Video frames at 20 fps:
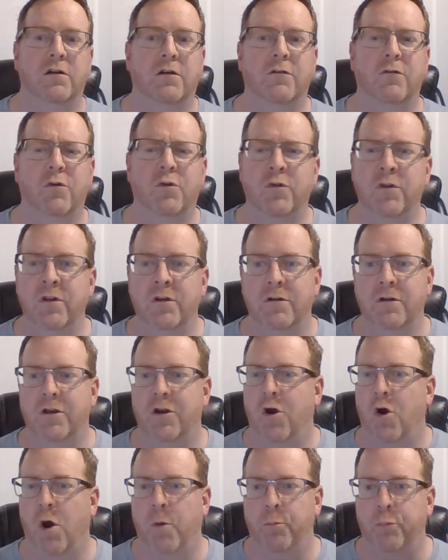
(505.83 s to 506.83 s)
Well, you
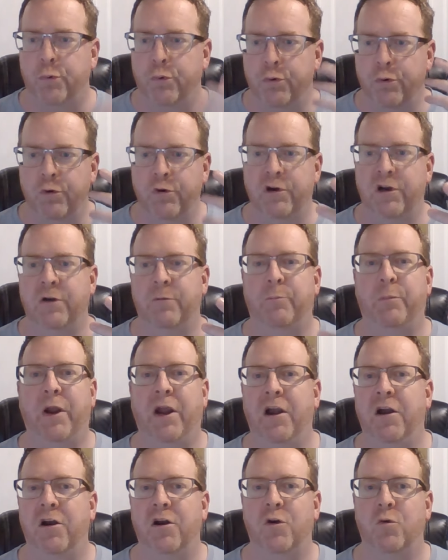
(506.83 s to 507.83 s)
know, a prudent
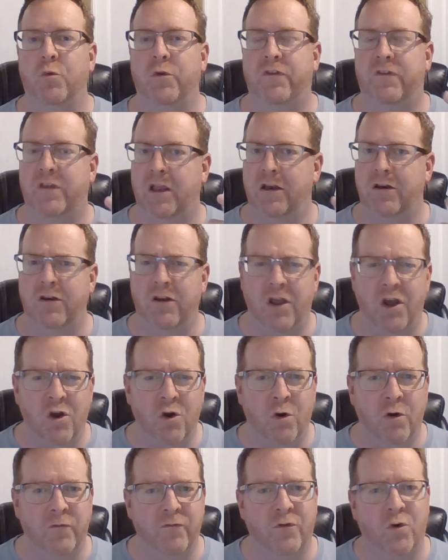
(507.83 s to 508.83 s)
parent would say,
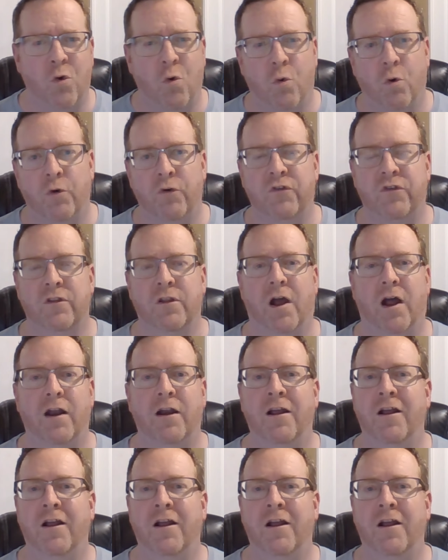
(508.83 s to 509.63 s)
no, of course not.